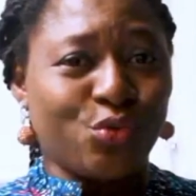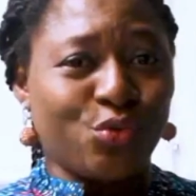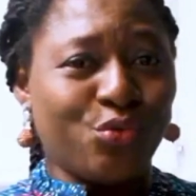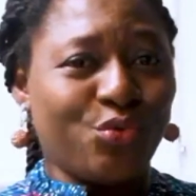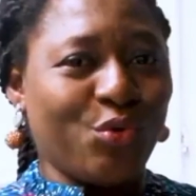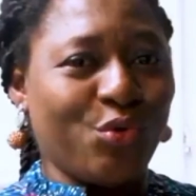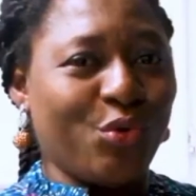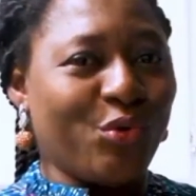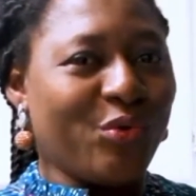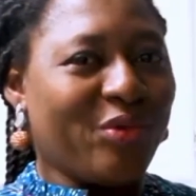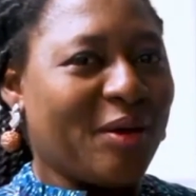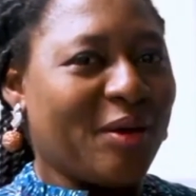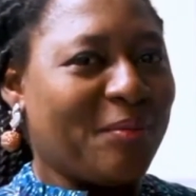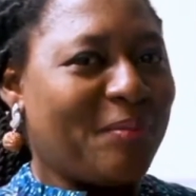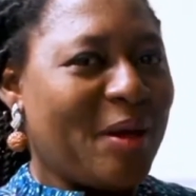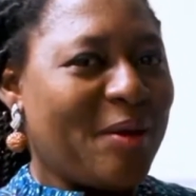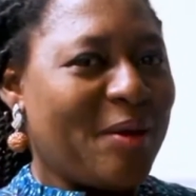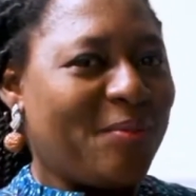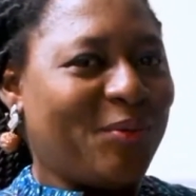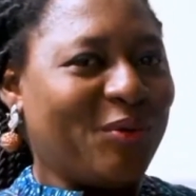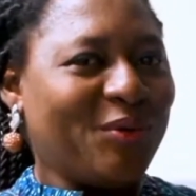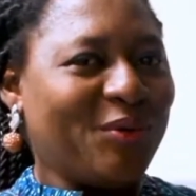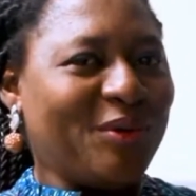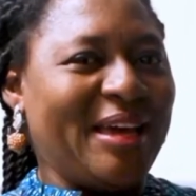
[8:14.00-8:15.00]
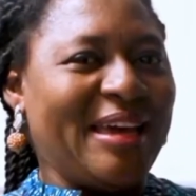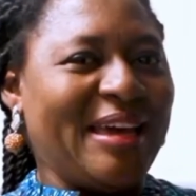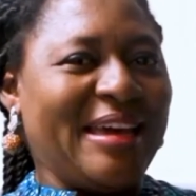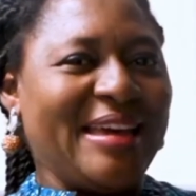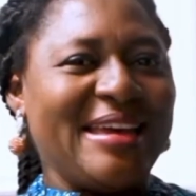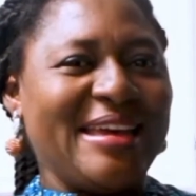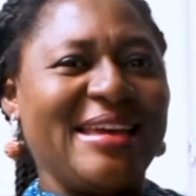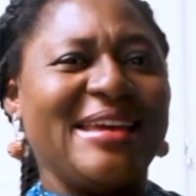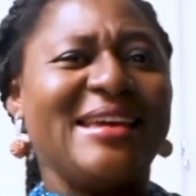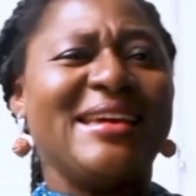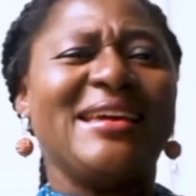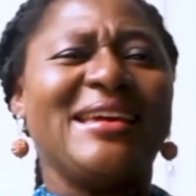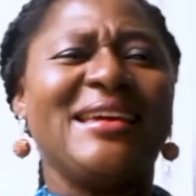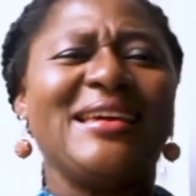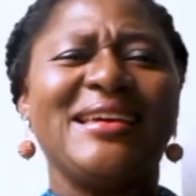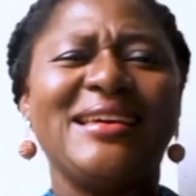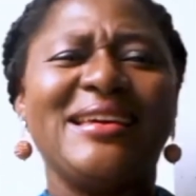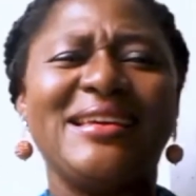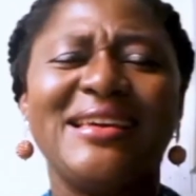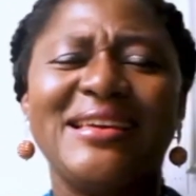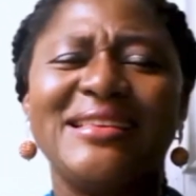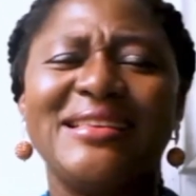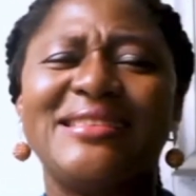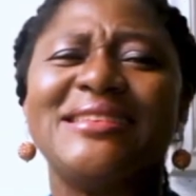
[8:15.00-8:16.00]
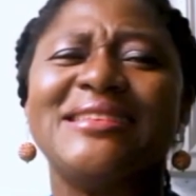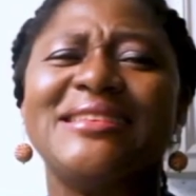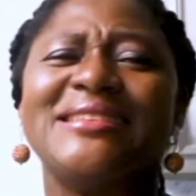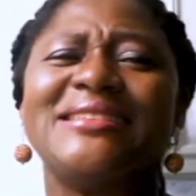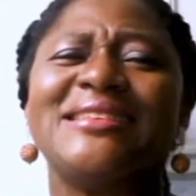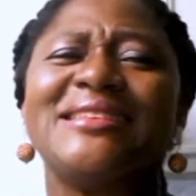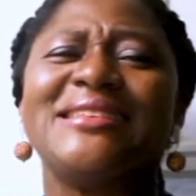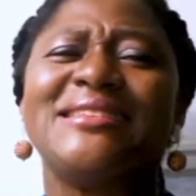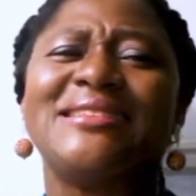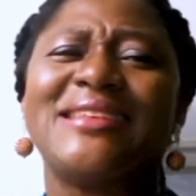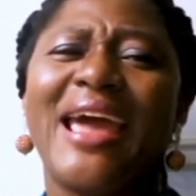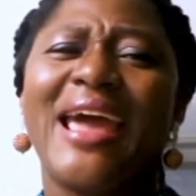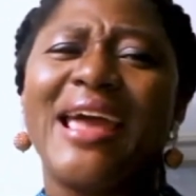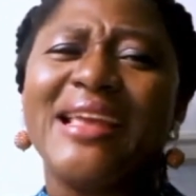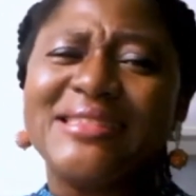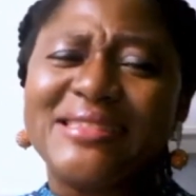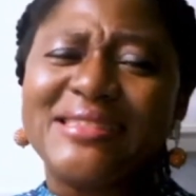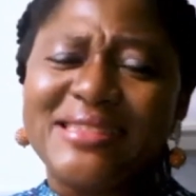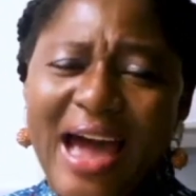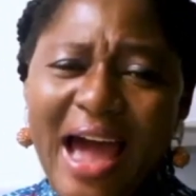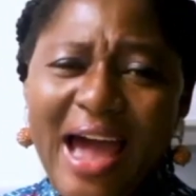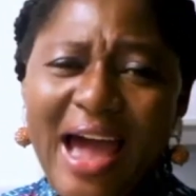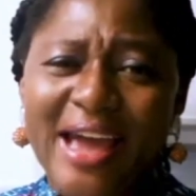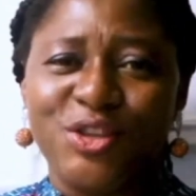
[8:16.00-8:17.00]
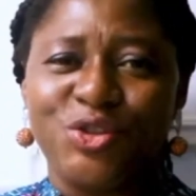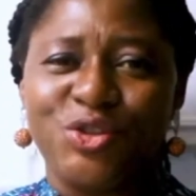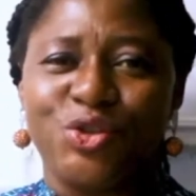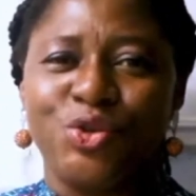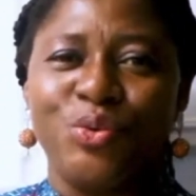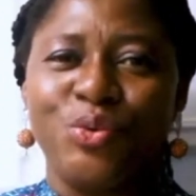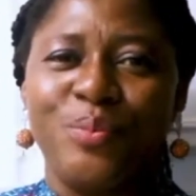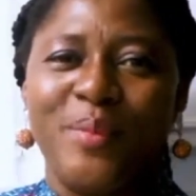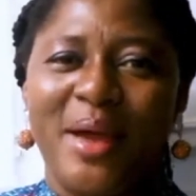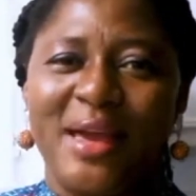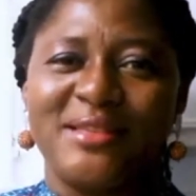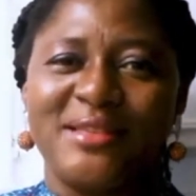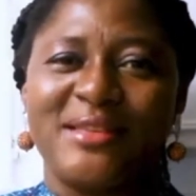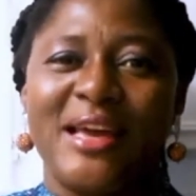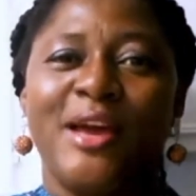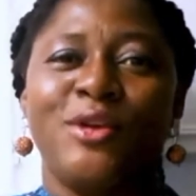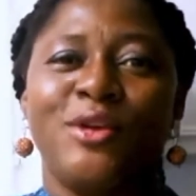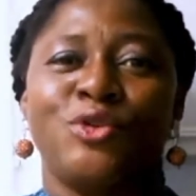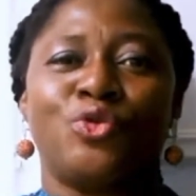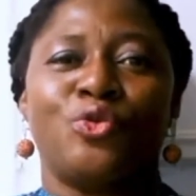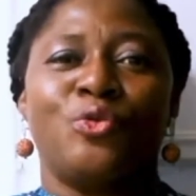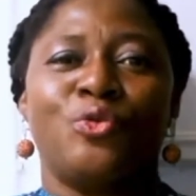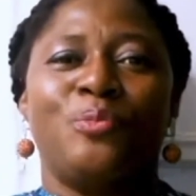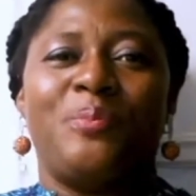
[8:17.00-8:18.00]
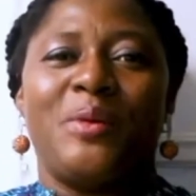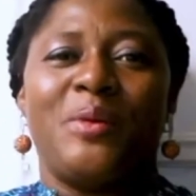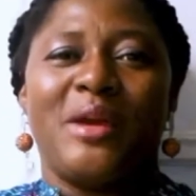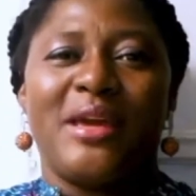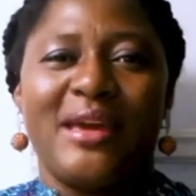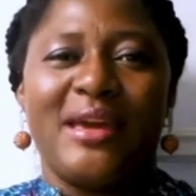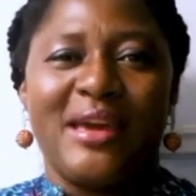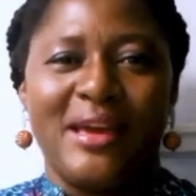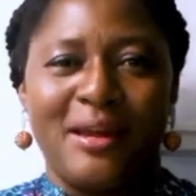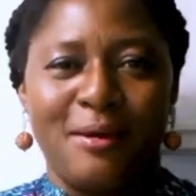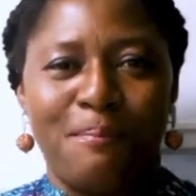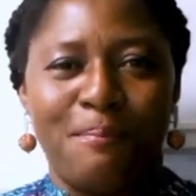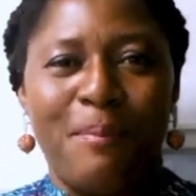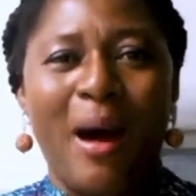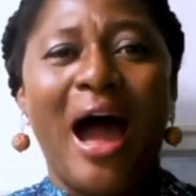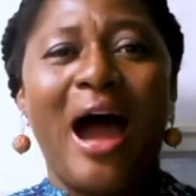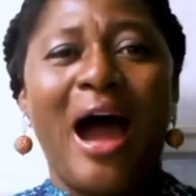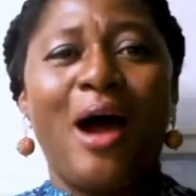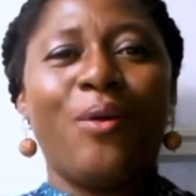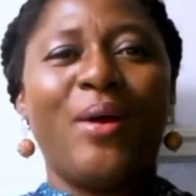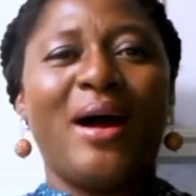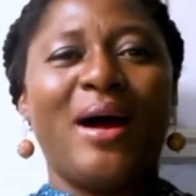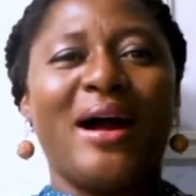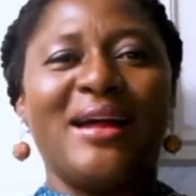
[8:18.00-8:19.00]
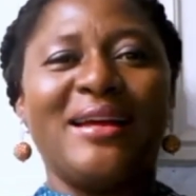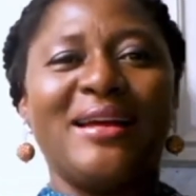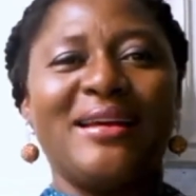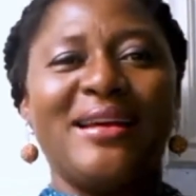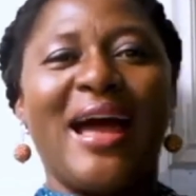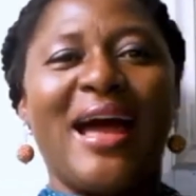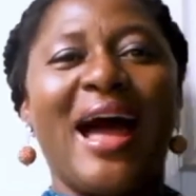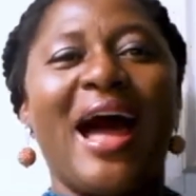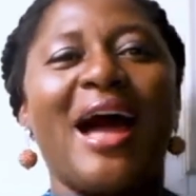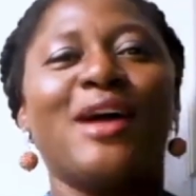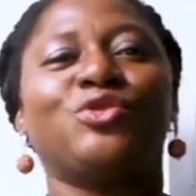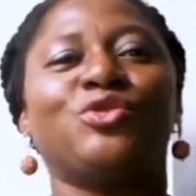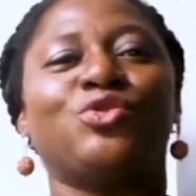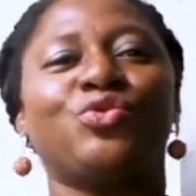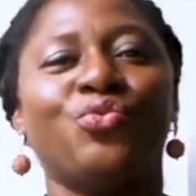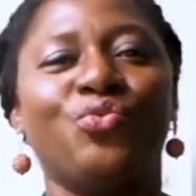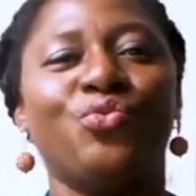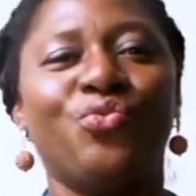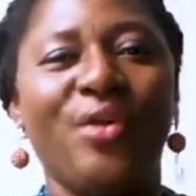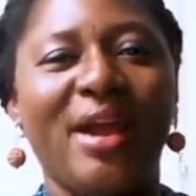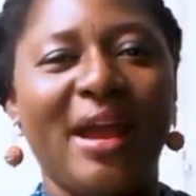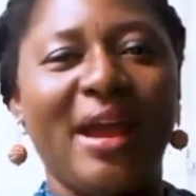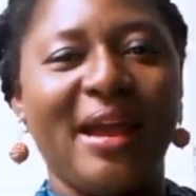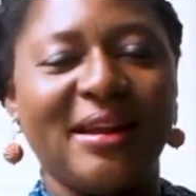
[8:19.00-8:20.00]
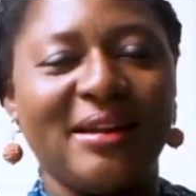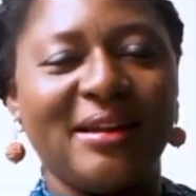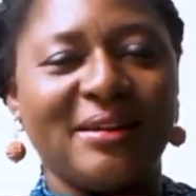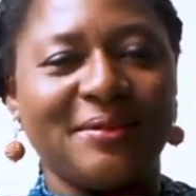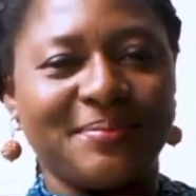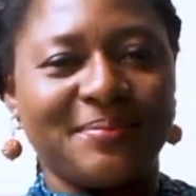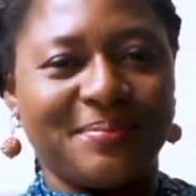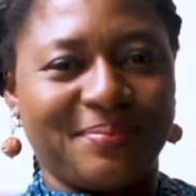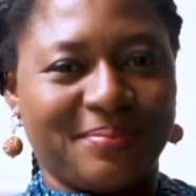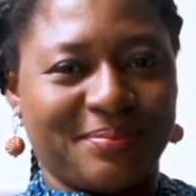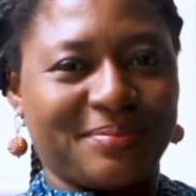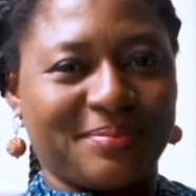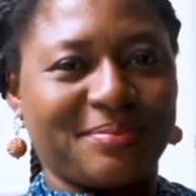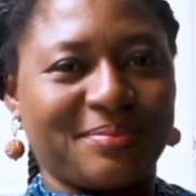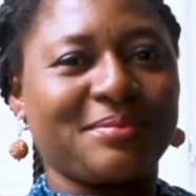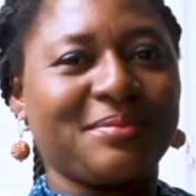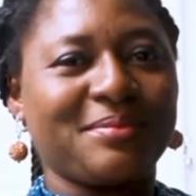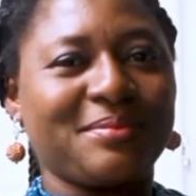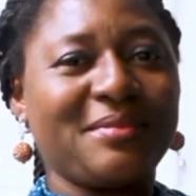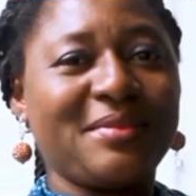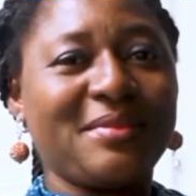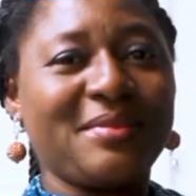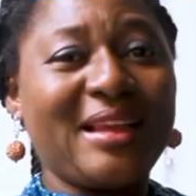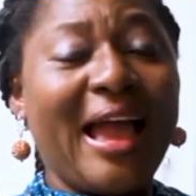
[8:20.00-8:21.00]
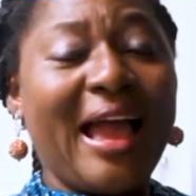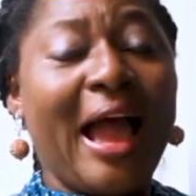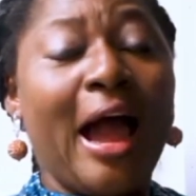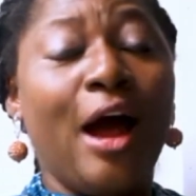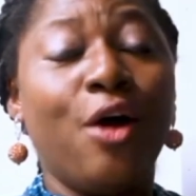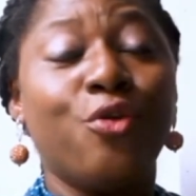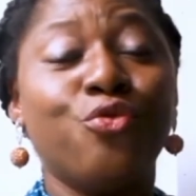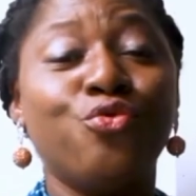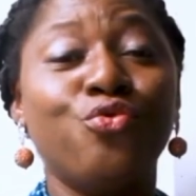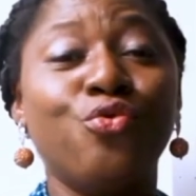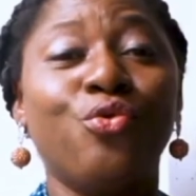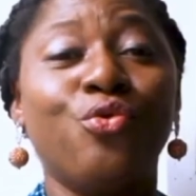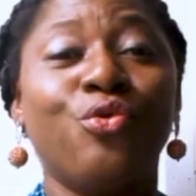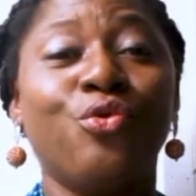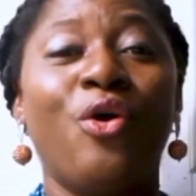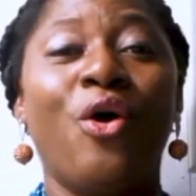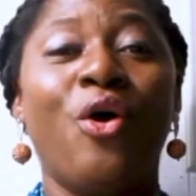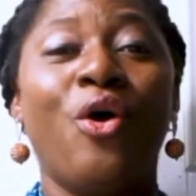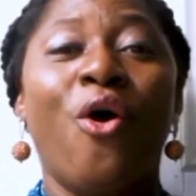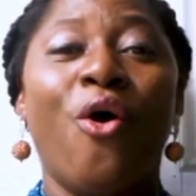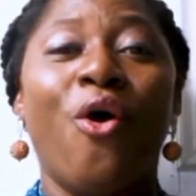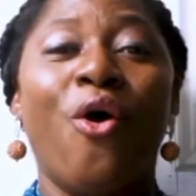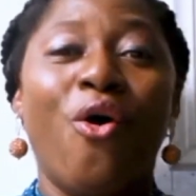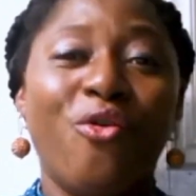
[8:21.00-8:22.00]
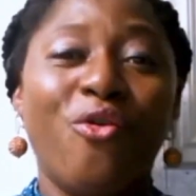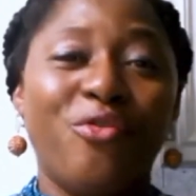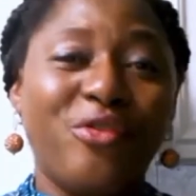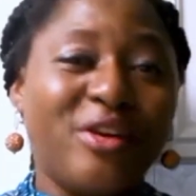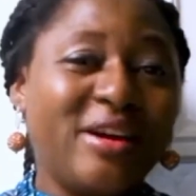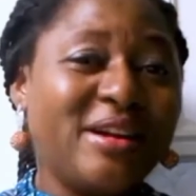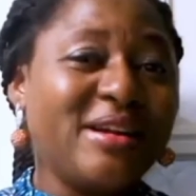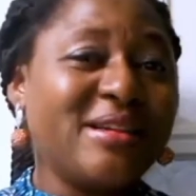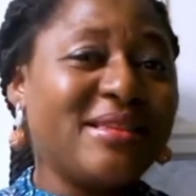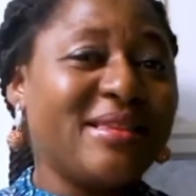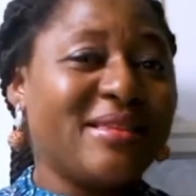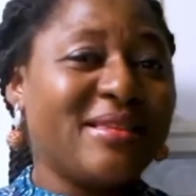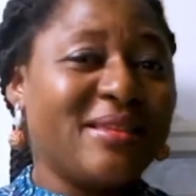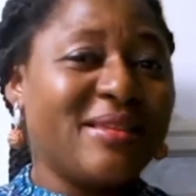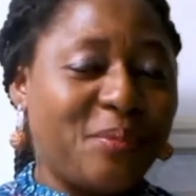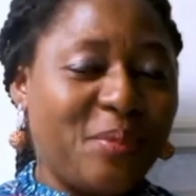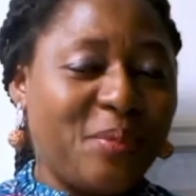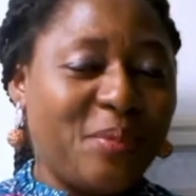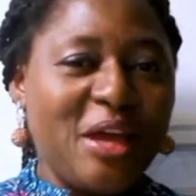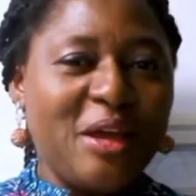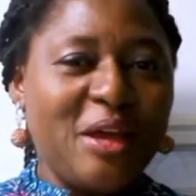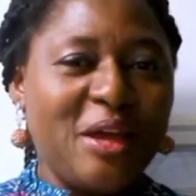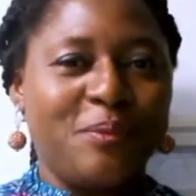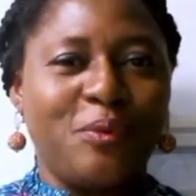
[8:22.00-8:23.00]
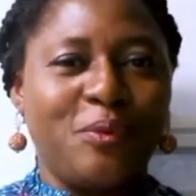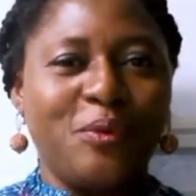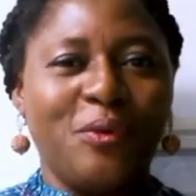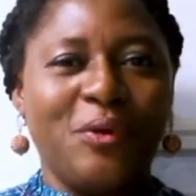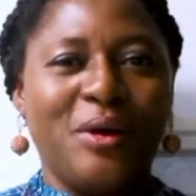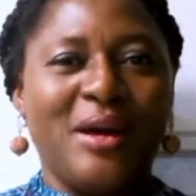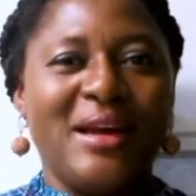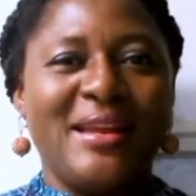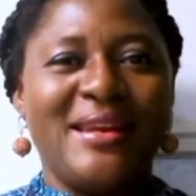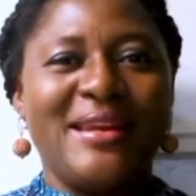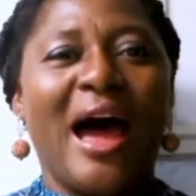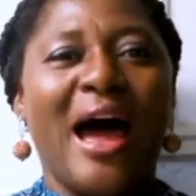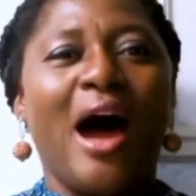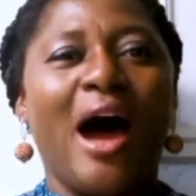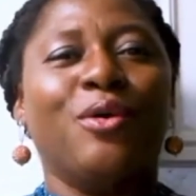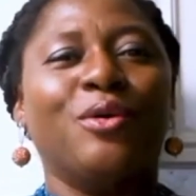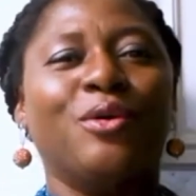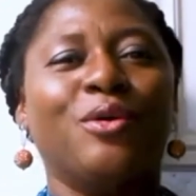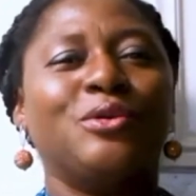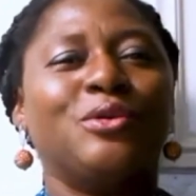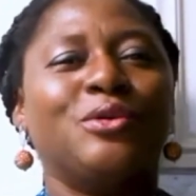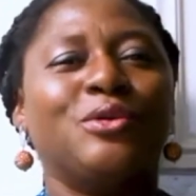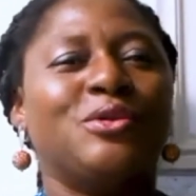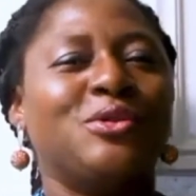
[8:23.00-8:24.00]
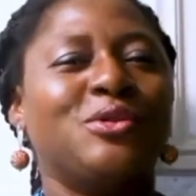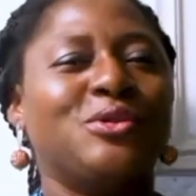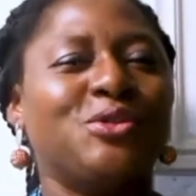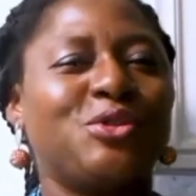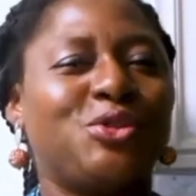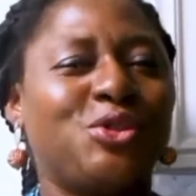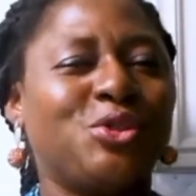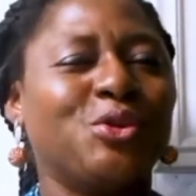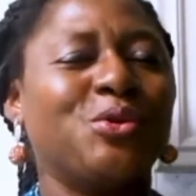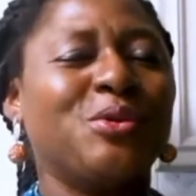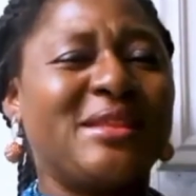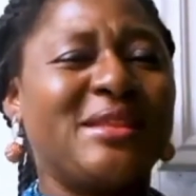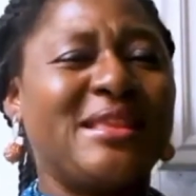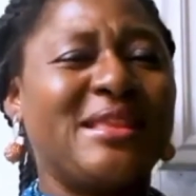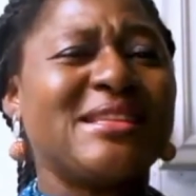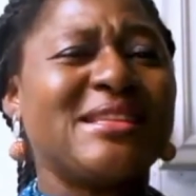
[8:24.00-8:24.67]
to rule the people. It is his entitlement to be in power and to reign rule over the people. Now, should